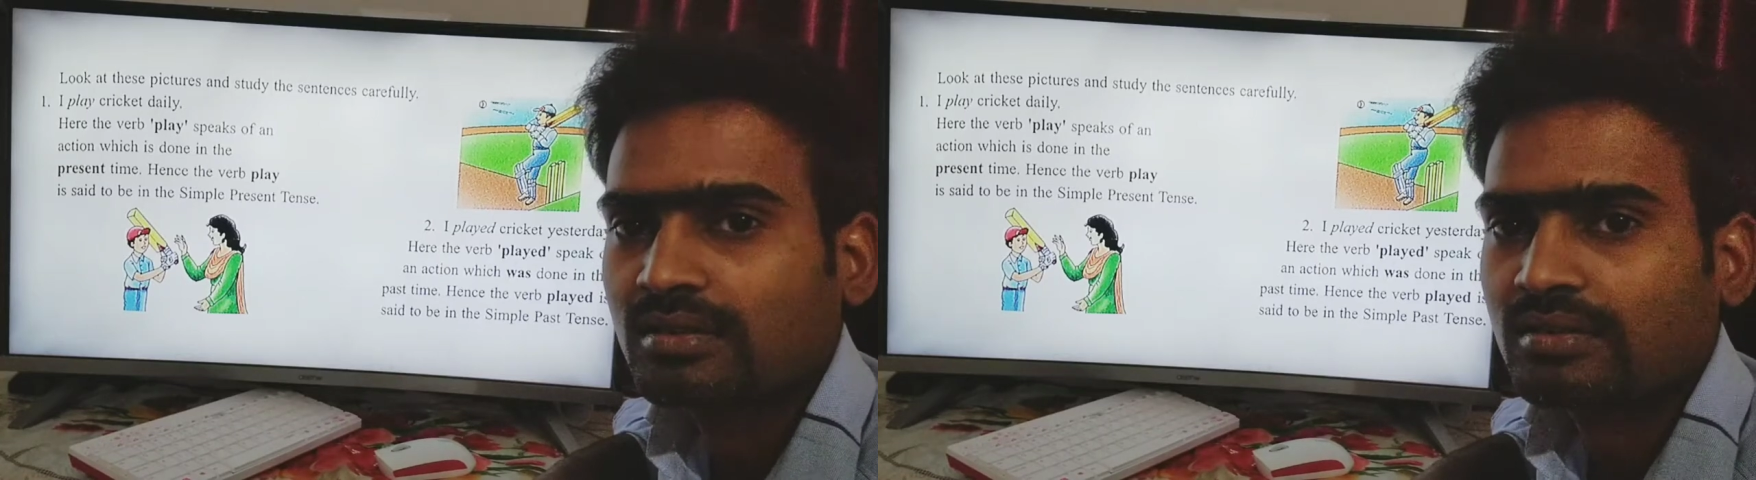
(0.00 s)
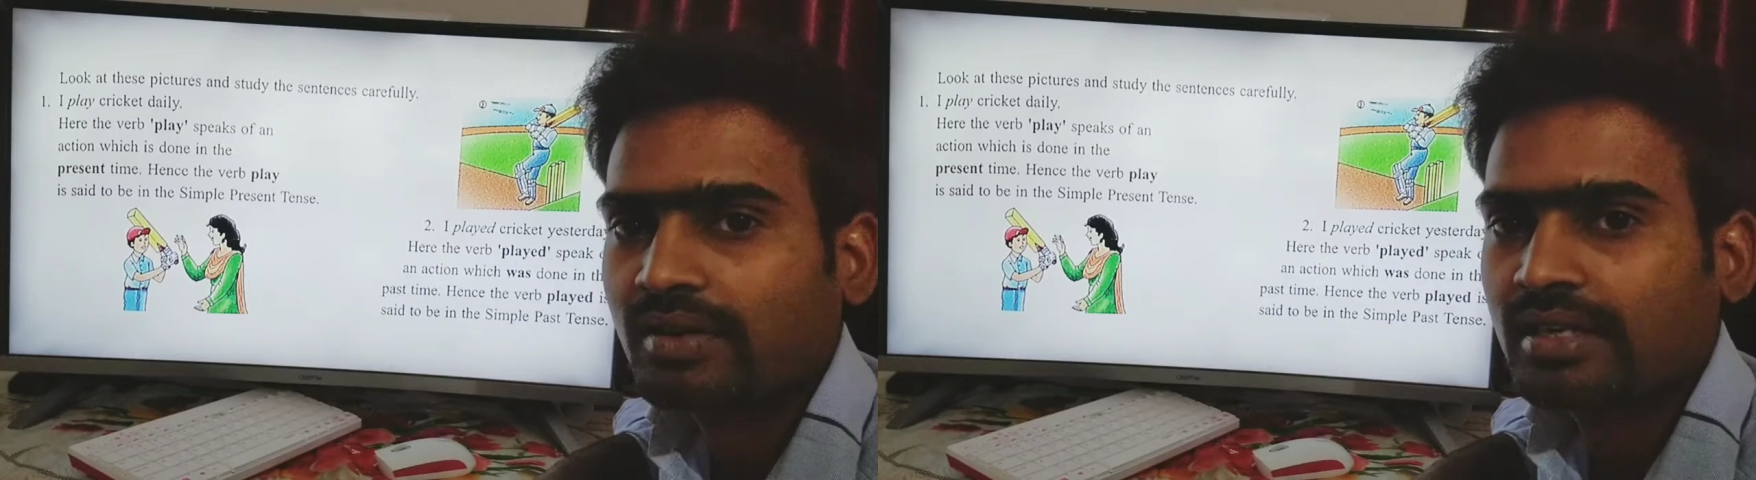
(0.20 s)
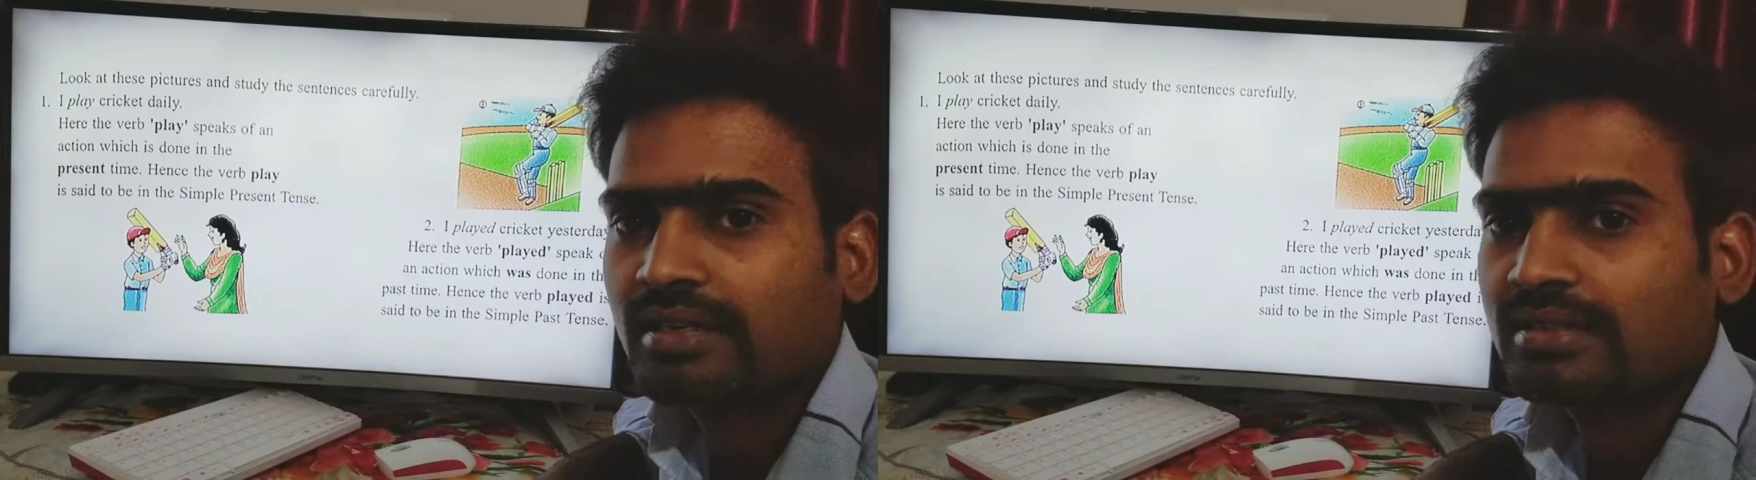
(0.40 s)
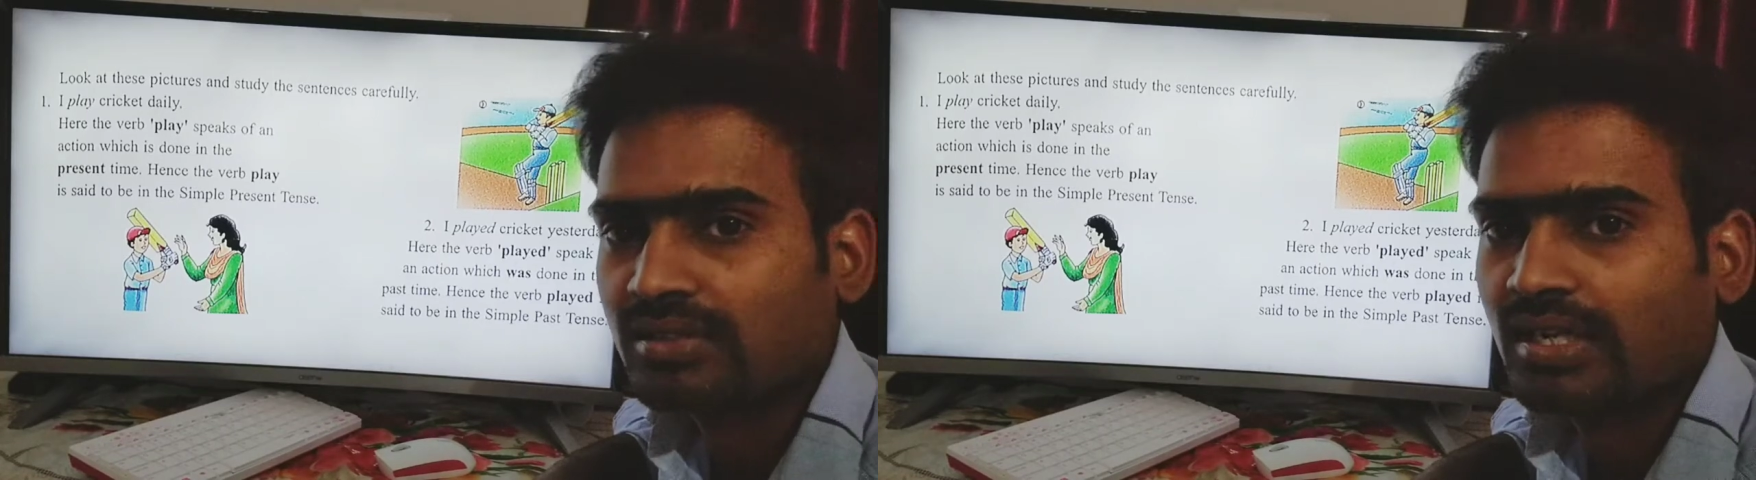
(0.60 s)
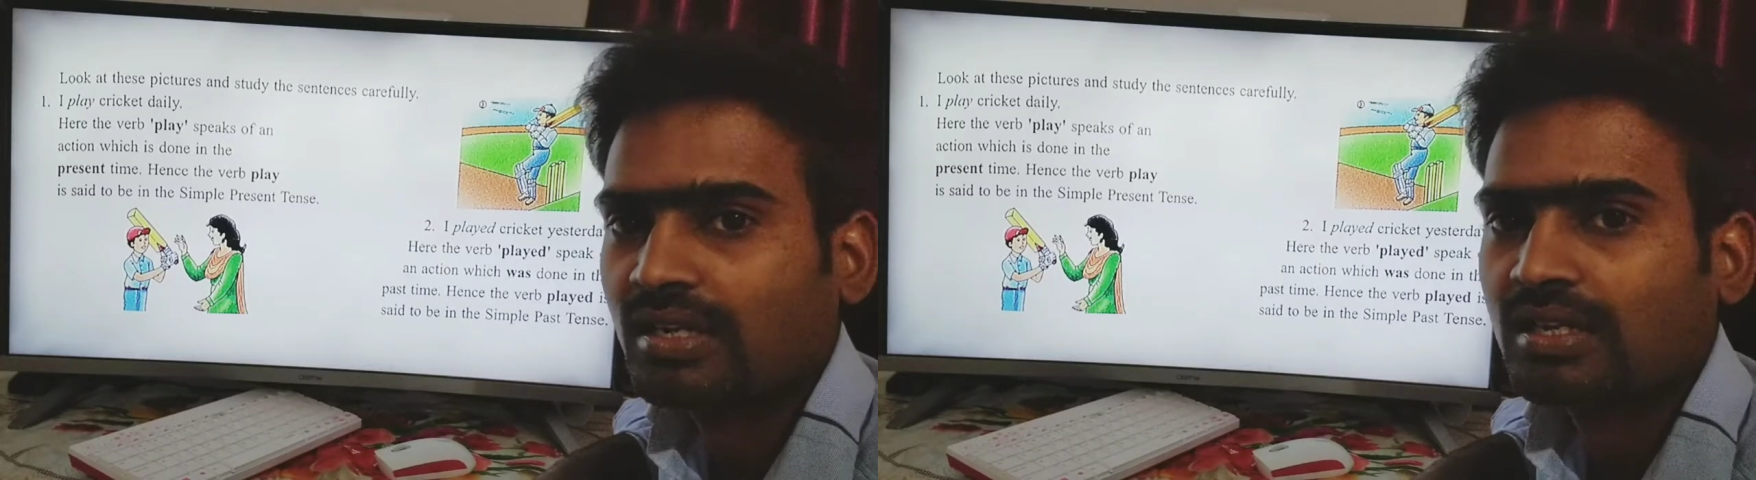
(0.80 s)
Right?
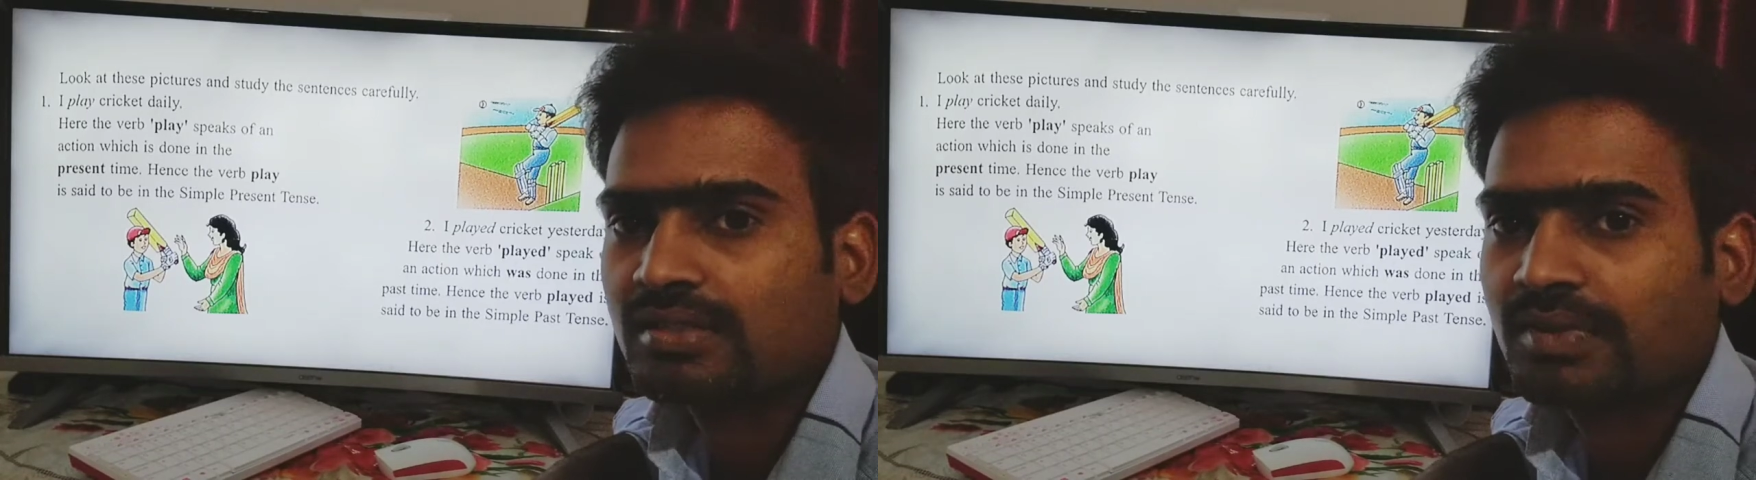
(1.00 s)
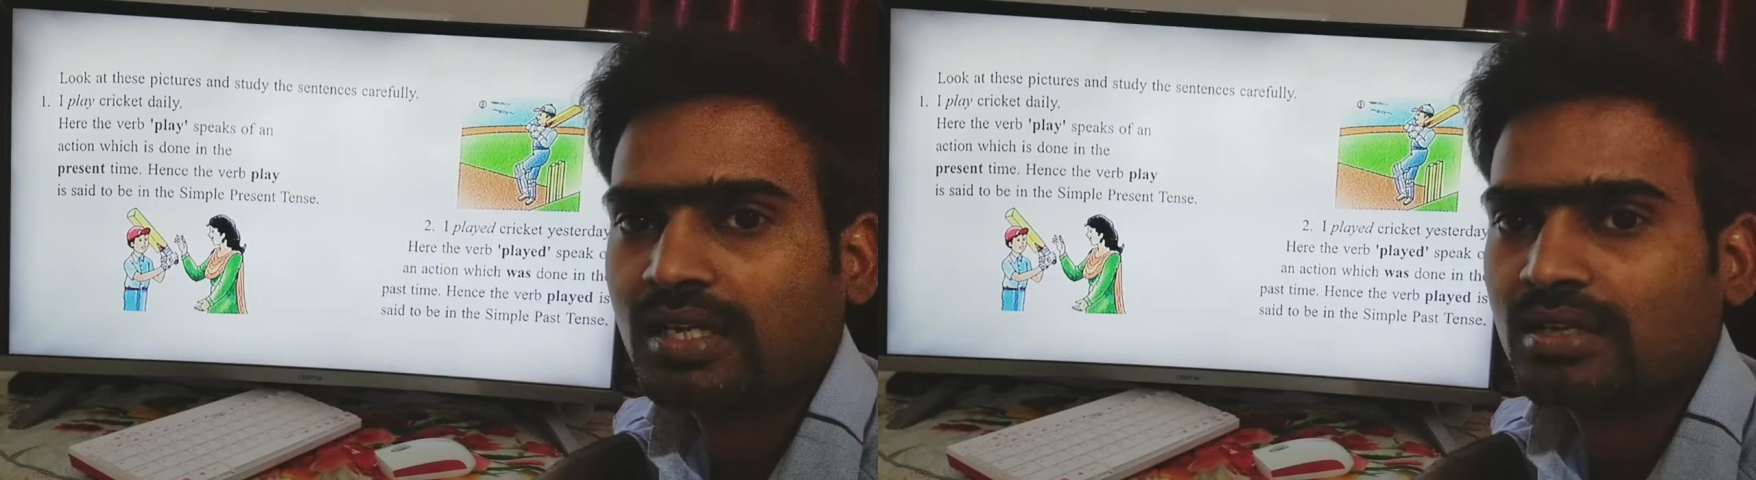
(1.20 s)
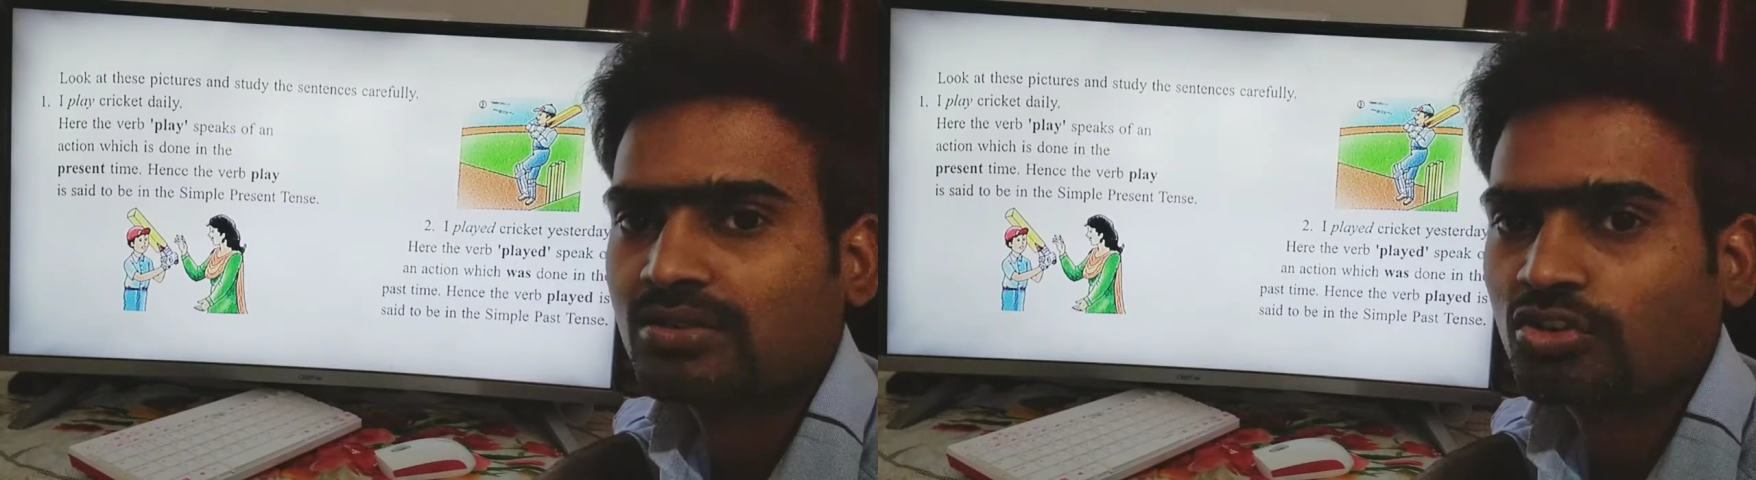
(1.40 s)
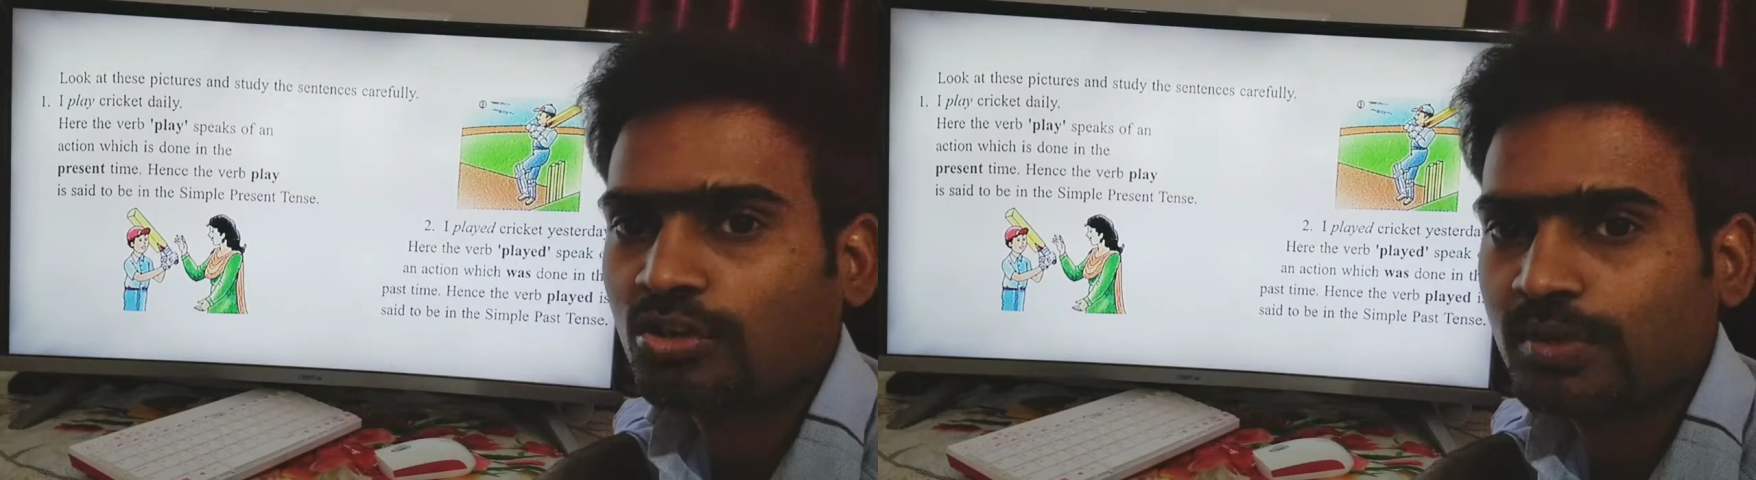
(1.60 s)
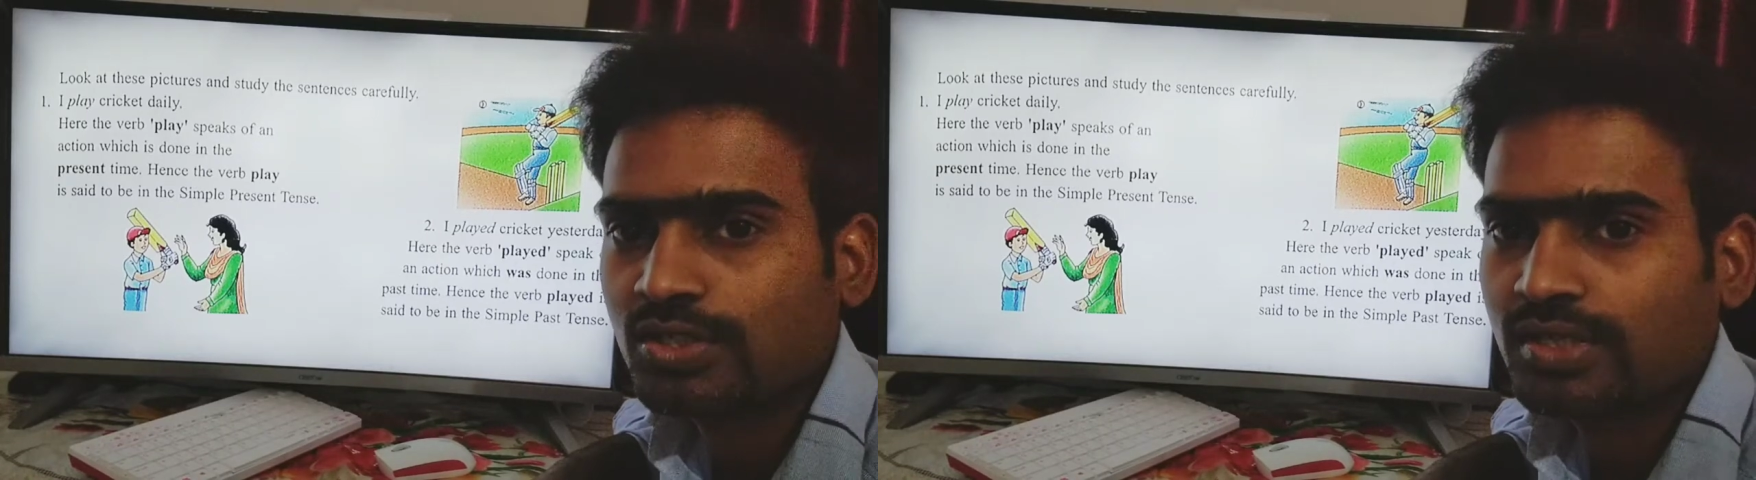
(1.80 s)
Yesterday, not we are not talking
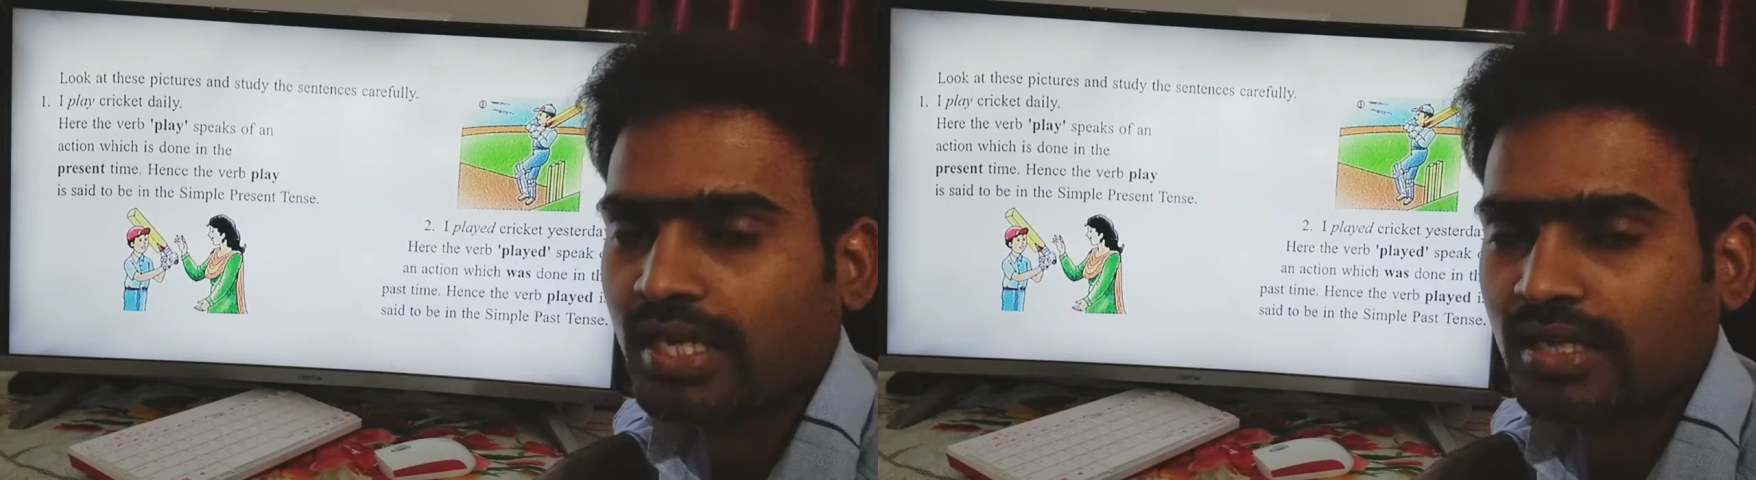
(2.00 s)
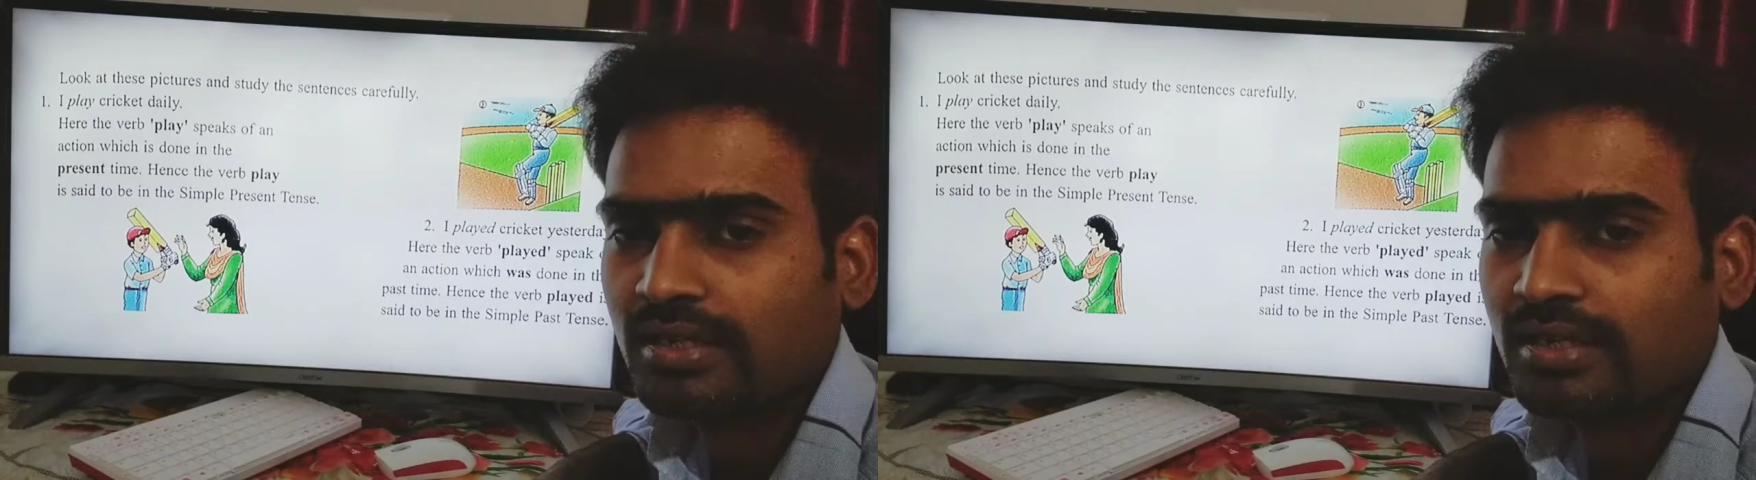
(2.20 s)
about today.